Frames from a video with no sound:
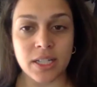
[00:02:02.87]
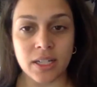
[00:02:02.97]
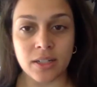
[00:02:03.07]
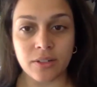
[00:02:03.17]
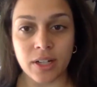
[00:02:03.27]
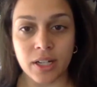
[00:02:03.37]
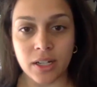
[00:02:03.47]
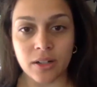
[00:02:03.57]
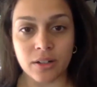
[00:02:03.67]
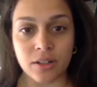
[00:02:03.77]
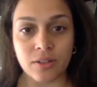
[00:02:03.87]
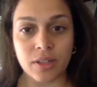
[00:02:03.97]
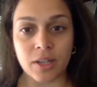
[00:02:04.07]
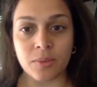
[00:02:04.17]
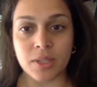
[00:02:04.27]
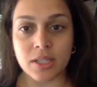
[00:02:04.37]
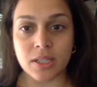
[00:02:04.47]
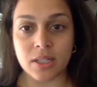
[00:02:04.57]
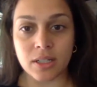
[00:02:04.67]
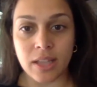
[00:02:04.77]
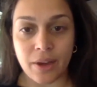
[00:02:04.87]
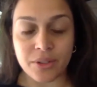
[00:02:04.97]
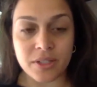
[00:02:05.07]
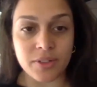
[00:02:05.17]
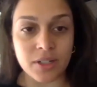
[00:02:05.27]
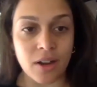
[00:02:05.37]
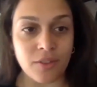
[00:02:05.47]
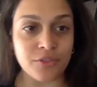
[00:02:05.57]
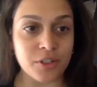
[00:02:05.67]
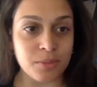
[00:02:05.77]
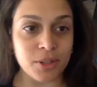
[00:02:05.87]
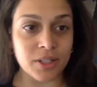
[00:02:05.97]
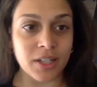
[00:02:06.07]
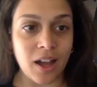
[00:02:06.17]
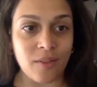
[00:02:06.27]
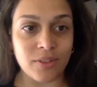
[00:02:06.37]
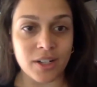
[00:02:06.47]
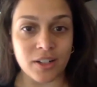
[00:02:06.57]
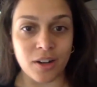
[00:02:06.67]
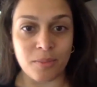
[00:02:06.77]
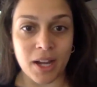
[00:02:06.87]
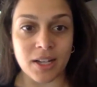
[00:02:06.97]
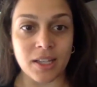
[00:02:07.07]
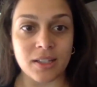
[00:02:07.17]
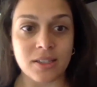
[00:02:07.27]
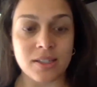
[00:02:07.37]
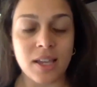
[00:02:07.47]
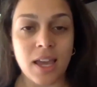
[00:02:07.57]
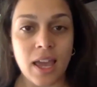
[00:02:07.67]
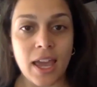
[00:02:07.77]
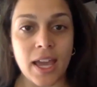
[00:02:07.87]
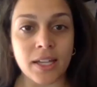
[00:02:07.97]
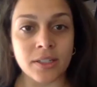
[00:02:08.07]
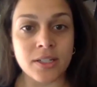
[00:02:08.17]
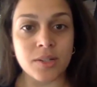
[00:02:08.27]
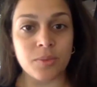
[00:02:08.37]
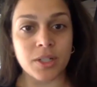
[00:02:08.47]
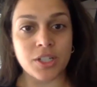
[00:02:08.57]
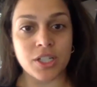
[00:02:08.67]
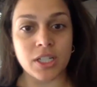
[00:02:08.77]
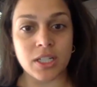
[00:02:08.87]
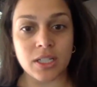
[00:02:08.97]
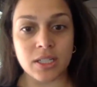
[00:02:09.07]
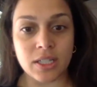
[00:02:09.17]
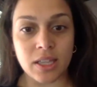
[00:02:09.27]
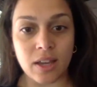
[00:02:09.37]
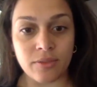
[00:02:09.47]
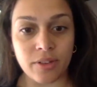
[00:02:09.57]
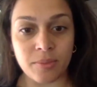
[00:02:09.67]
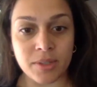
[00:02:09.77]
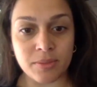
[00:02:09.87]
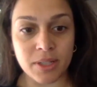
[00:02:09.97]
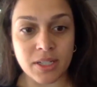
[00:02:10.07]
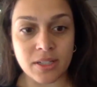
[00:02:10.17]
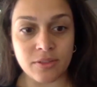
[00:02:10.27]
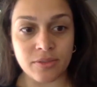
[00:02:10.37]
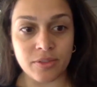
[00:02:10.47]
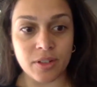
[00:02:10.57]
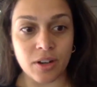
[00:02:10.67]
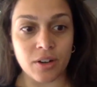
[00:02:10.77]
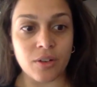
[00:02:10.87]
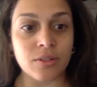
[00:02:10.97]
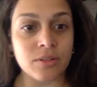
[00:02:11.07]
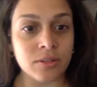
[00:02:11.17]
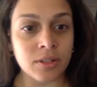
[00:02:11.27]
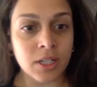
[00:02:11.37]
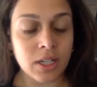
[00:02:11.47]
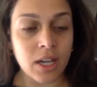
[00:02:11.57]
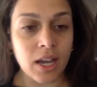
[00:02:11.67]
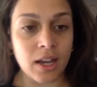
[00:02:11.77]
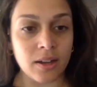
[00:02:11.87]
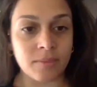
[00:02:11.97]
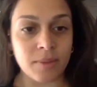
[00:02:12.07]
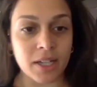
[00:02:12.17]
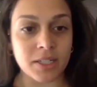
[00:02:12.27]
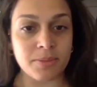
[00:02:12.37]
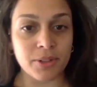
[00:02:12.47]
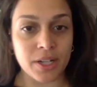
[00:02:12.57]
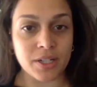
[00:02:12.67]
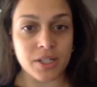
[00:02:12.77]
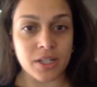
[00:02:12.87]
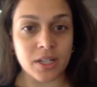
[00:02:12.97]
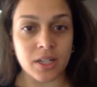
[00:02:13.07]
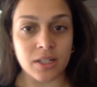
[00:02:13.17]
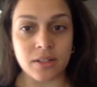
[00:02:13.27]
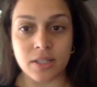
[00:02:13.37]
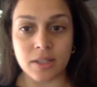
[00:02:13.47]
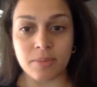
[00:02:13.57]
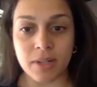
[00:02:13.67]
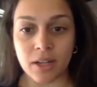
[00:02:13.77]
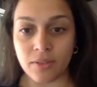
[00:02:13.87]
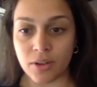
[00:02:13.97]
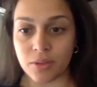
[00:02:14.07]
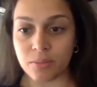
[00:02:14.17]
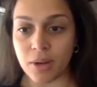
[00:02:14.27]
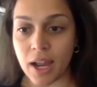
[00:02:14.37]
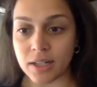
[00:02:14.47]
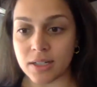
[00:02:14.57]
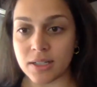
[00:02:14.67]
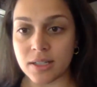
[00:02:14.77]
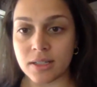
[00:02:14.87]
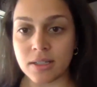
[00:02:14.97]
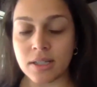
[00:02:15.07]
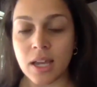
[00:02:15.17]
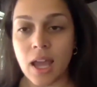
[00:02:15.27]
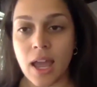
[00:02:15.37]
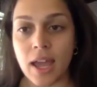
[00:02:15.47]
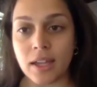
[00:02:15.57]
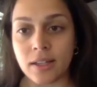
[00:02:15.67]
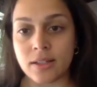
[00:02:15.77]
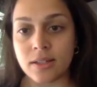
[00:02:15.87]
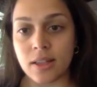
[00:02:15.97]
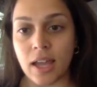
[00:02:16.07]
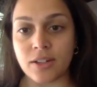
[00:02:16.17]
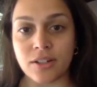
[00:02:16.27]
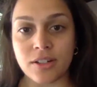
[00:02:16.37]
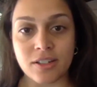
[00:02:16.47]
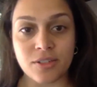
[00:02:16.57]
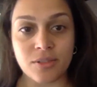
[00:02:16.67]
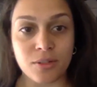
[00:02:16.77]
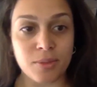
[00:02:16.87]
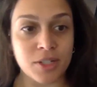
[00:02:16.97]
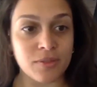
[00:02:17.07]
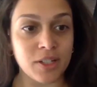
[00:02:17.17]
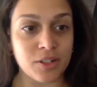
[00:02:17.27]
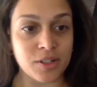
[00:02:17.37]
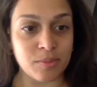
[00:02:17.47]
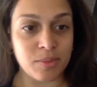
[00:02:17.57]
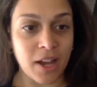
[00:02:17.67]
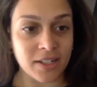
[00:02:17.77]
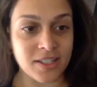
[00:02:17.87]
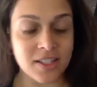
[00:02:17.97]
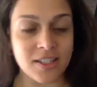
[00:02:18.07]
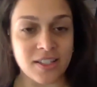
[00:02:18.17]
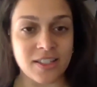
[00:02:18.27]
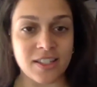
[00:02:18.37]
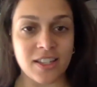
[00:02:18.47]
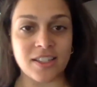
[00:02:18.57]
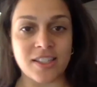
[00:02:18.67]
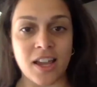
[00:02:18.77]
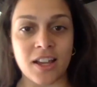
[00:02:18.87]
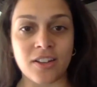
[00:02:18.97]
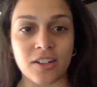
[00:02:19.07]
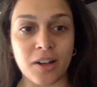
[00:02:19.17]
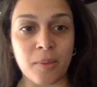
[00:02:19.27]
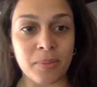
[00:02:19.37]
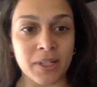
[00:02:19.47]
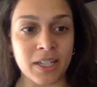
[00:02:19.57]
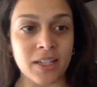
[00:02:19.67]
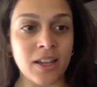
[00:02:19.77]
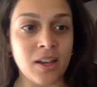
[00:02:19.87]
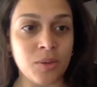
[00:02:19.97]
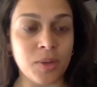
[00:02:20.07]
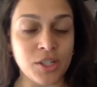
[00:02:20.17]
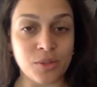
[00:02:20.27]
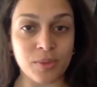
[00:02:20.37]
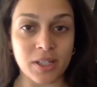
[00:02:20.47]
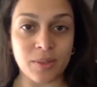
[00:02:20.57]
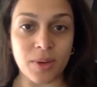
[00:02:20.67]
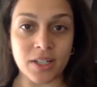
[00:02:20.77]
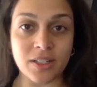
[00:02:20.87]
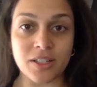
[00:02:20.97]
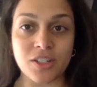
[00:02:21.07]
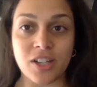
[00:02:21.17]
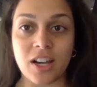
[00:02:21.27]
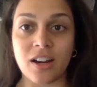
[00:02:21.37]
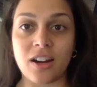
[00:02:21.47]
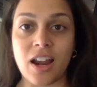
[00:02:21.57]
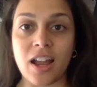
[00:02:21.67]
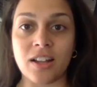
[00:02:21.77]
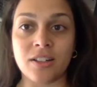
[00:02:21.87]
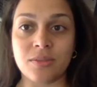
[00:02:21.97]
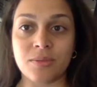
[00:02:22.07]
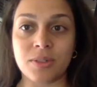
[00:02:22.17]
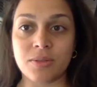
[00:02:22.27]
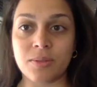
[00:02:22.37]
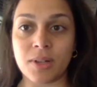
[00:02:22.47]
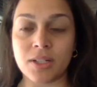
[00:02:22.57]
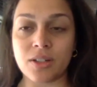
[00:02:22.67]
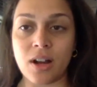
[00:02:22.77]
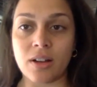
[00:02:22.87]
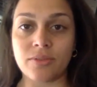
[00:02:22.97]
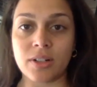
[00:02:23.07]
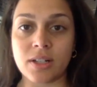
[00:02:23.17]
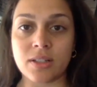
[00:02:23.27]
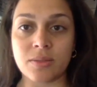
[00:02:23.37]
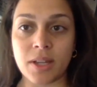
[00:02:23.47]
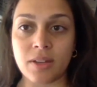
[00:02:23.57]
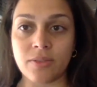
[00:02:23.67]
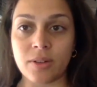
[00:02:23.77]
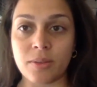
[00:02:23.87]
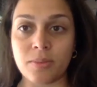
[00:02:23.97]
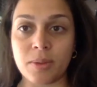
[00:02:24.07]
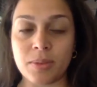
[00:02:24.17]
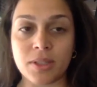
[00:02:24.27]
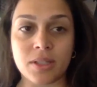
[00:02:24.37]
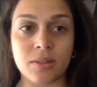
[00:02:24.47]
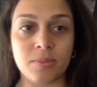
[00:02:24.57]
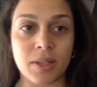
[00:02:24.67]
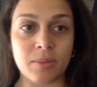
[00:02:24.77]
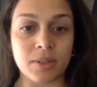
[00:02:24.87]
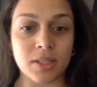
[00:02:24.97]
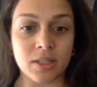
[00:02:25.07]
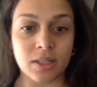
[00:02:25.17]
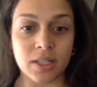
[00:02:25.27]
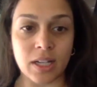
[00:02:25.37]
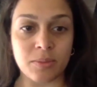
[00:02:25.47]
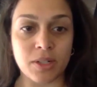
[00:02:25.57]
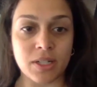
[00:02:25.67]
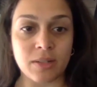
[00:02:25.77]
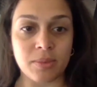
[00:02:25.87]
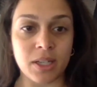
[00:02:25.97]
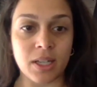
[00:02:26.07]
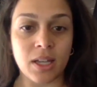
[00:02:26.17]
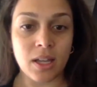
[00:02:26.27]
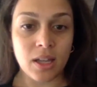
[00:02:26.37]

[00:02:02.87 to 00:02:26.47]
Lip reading: did in creating her clothing was to allow us to feel comfortable and confident in our bodies. And what she did that from was a place of her own exploration and deepening of her own practices. And that turned into a whole bunch of leadership practices inside her company, which we wanted to share and which we wanted to offer as a way for people to be able to connect more deeply